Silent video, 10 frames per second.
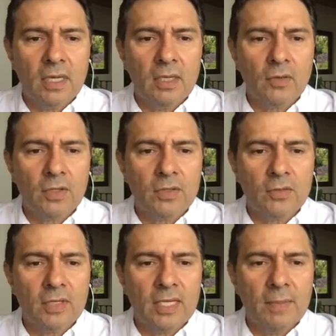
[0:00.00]
in order
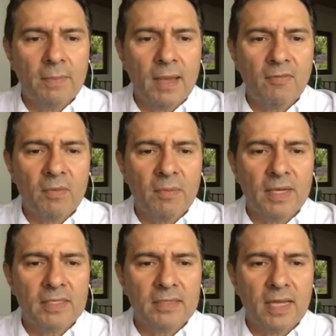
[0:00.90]
to keep
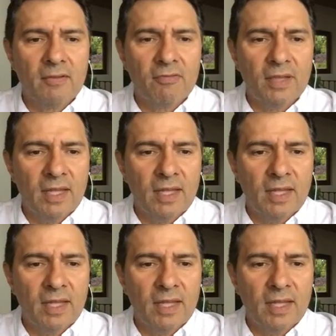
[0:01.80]
everybody safe.